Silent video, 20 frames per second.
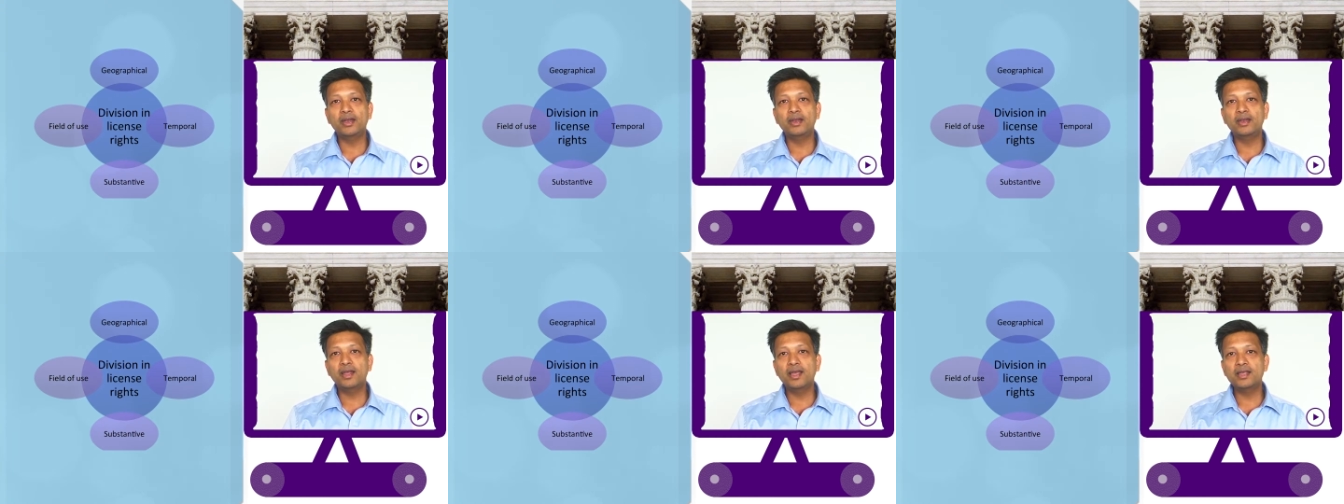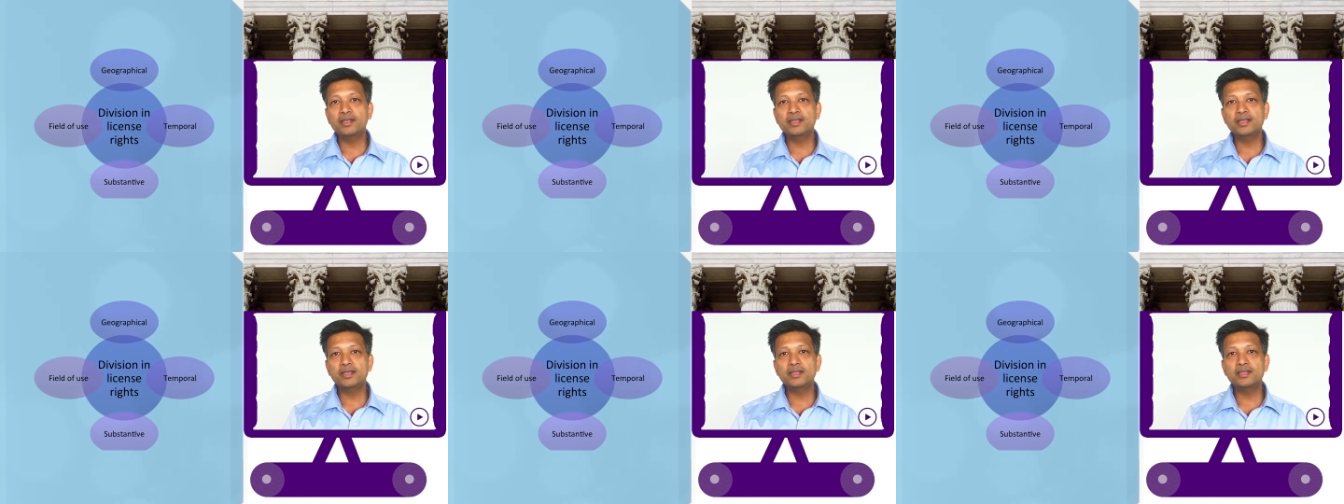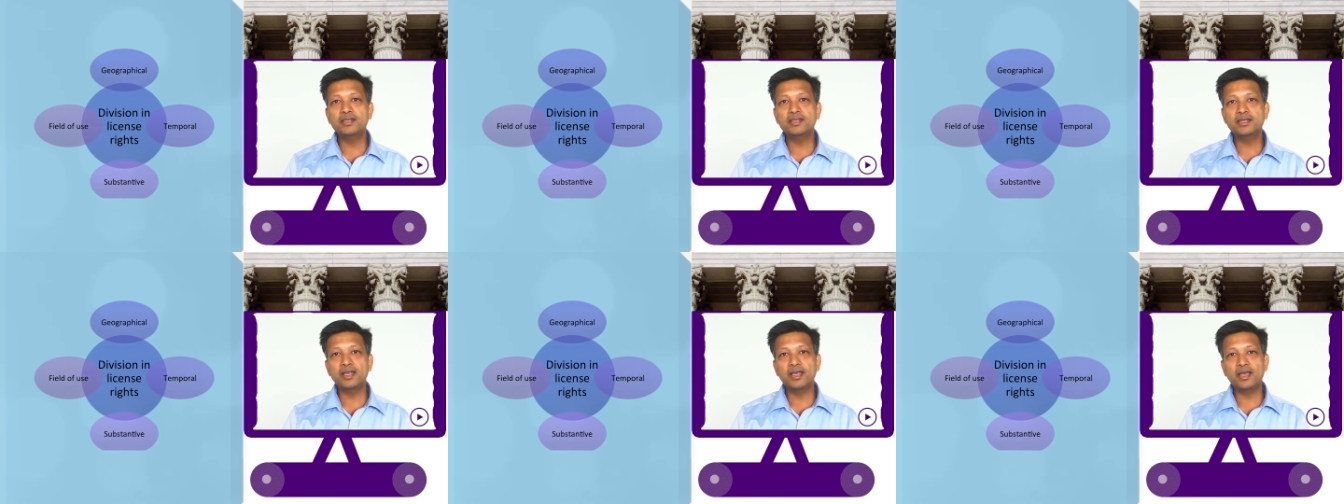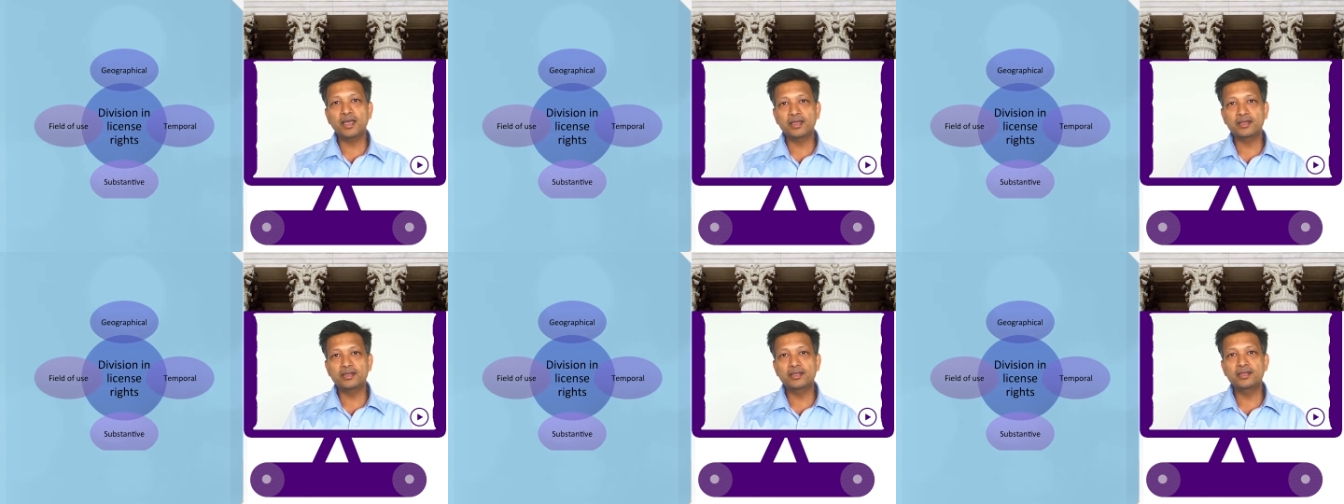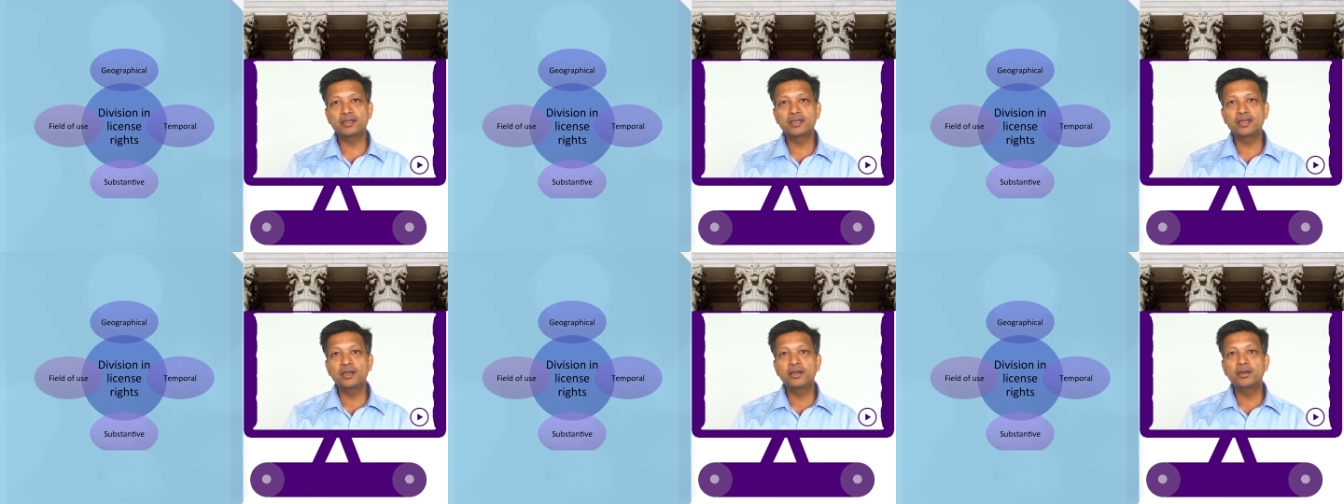can license
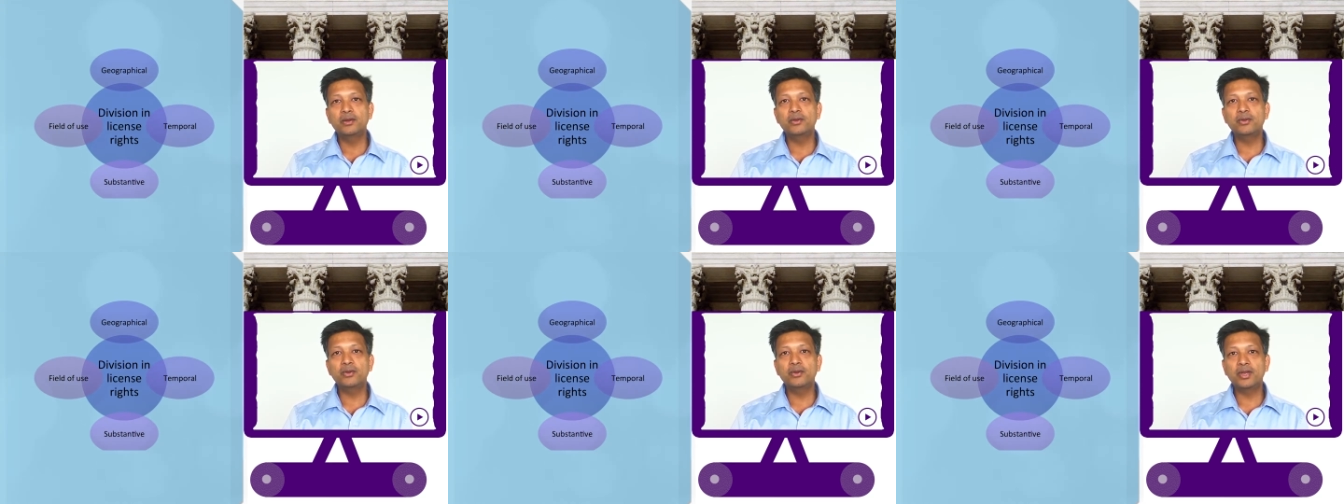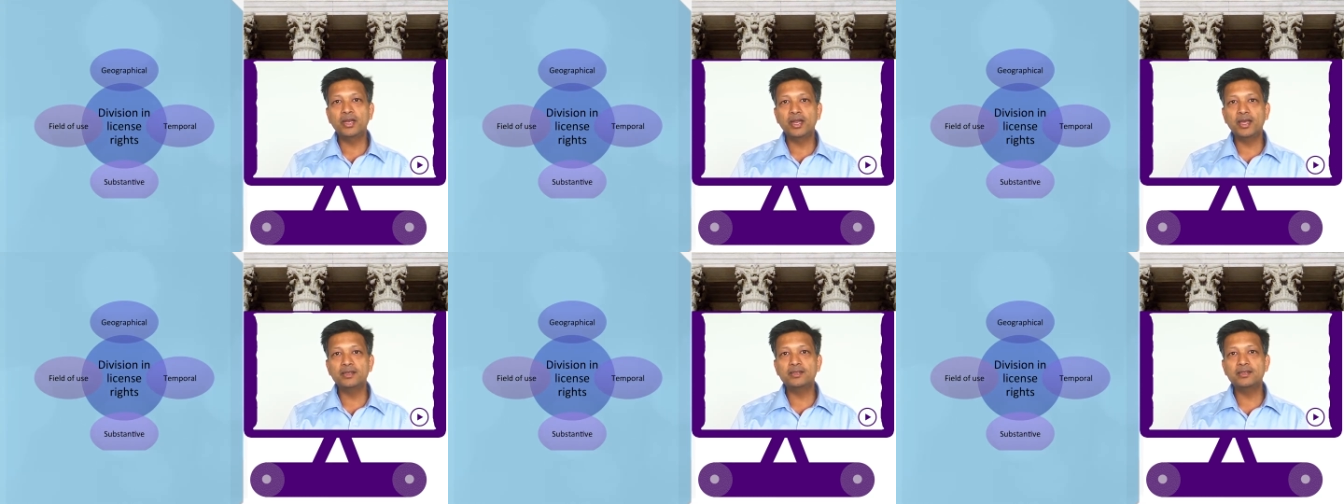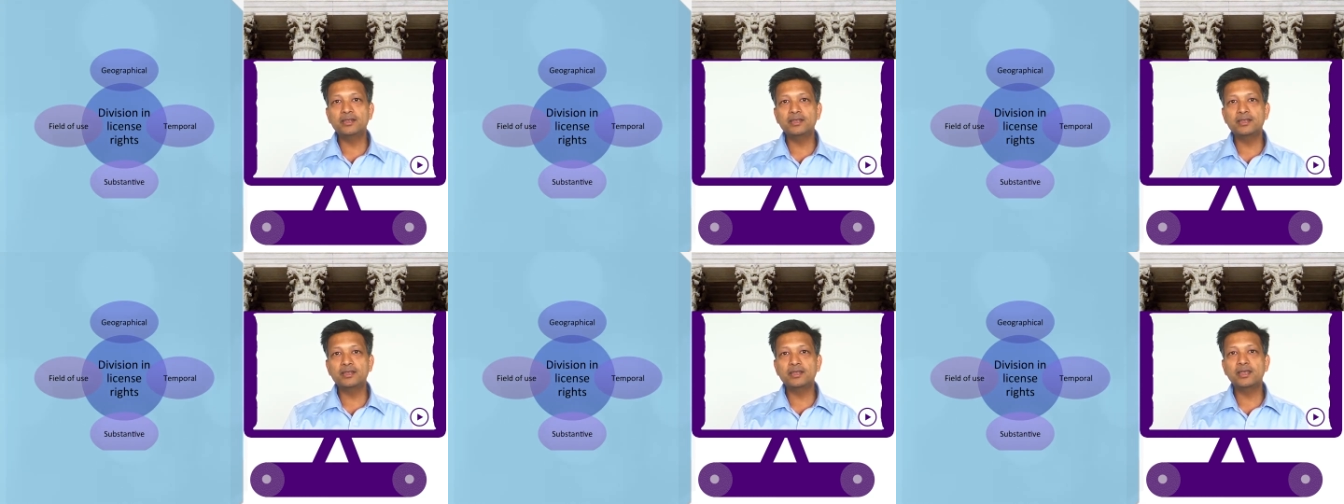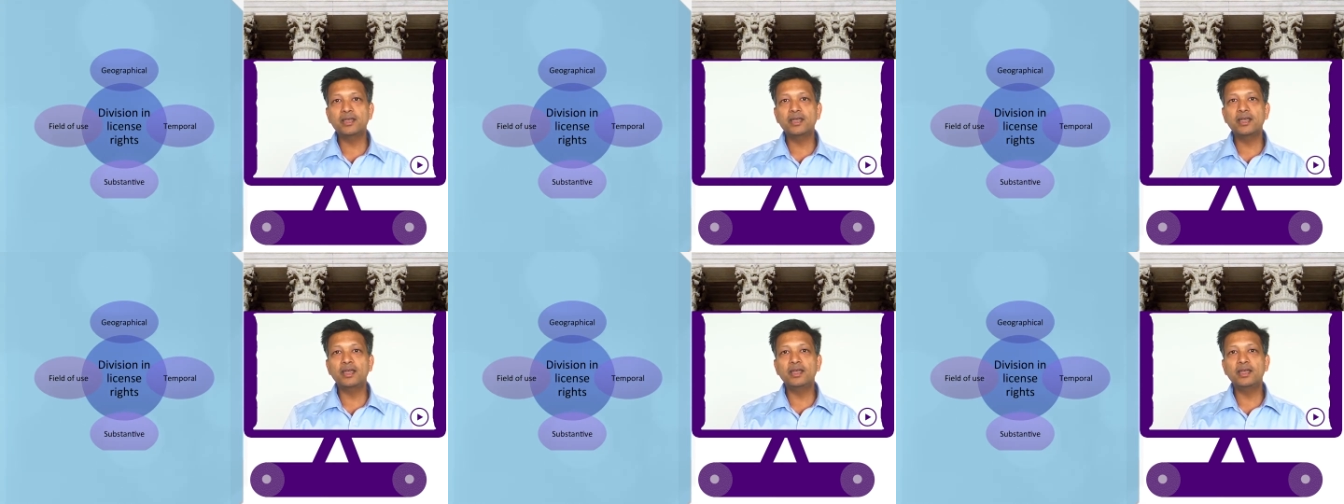X to utilize it